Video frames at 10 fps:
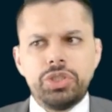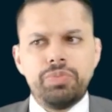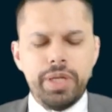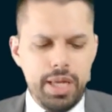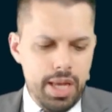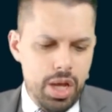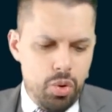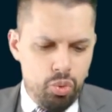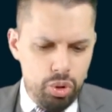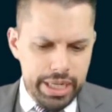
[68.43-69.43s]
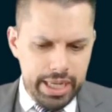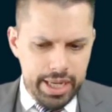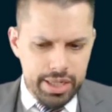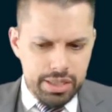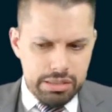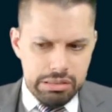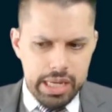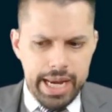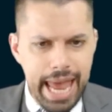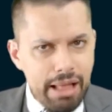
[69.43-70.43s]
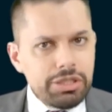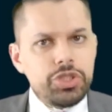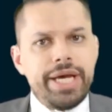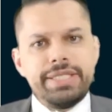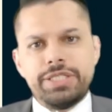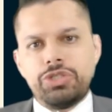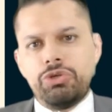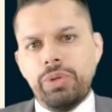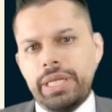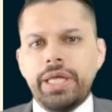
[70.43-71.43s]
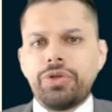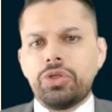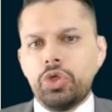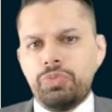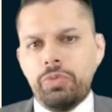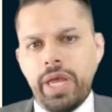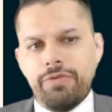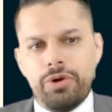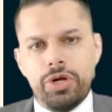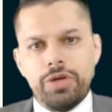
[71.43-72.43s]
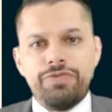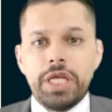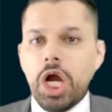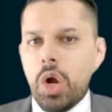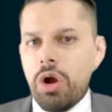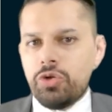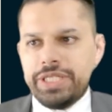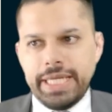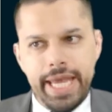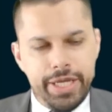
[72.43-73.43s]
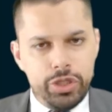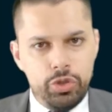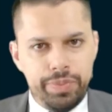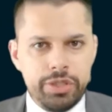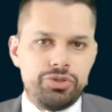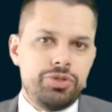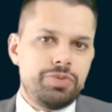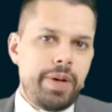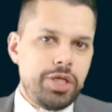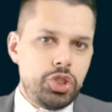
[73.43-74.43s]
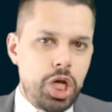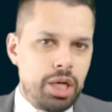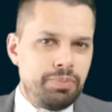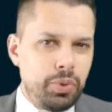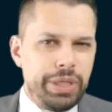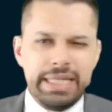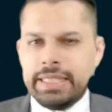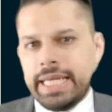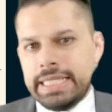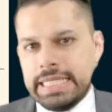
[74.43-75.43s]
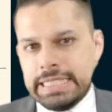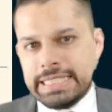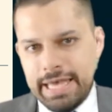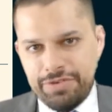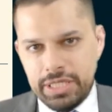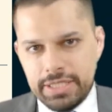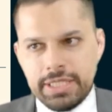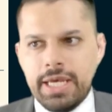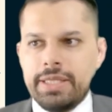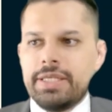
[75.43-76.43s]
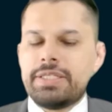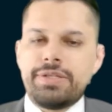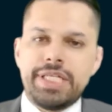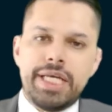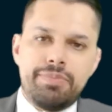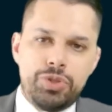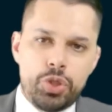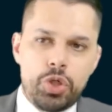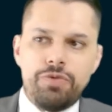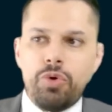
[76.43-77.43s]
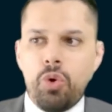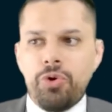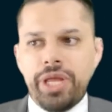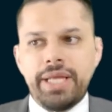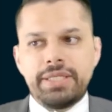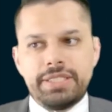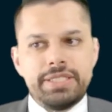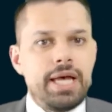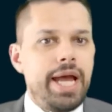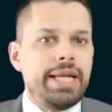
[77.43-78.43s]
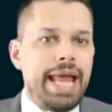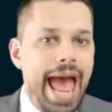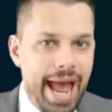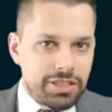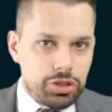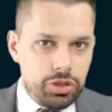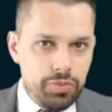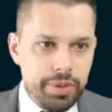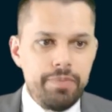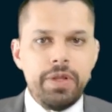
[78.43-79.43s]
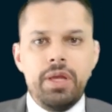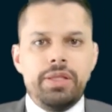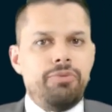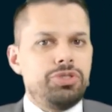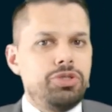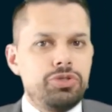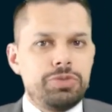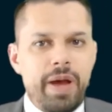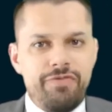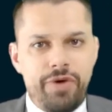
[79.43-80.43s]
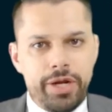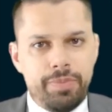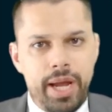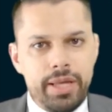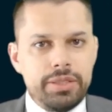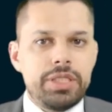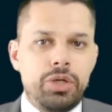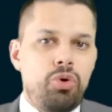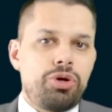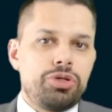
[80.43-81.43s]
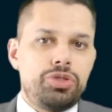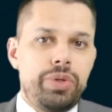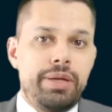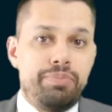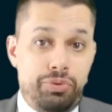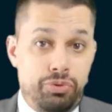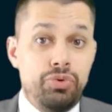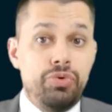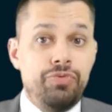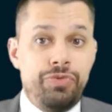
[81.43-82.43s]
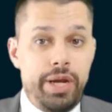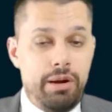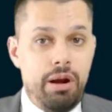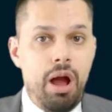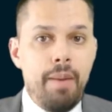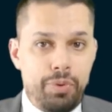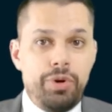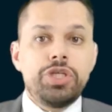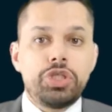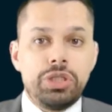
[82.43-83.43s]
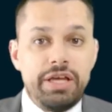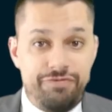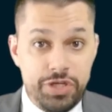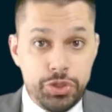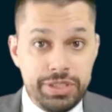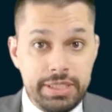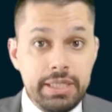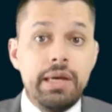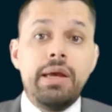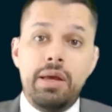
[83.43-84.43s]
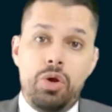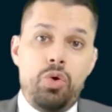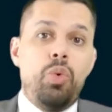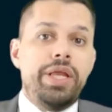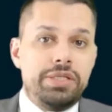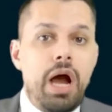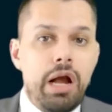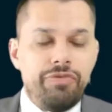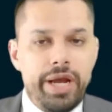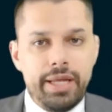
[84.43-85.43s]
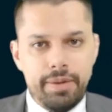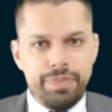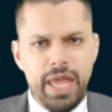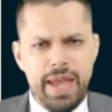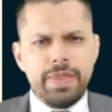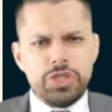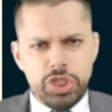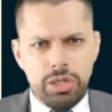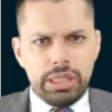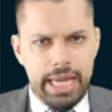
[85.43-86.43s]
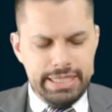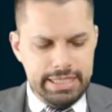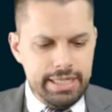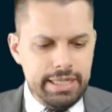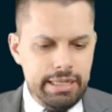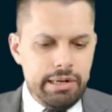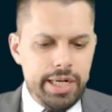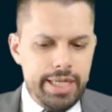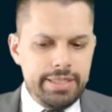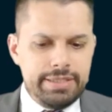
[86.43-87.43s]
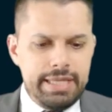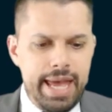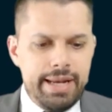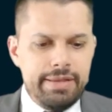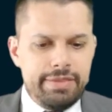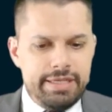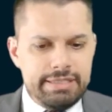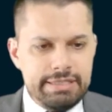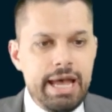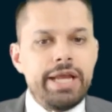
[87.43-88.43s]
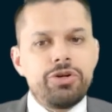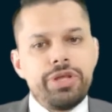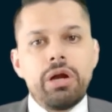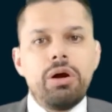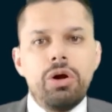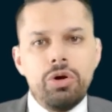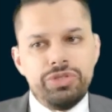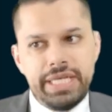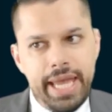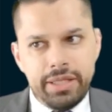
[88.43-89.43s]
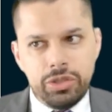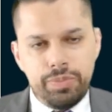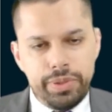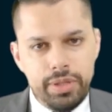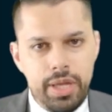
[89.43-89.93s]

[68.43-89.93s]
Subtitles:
loop, we can analogize this to another loop you may have heard of, the OODA loop introduced by John Boyd in the 1970s. This is the observe, orient, decide, and act loop that was used by fighter pilots in order to improve their operational efficiency when dogfighting. And the general idea here is that the tighter their OODA loop,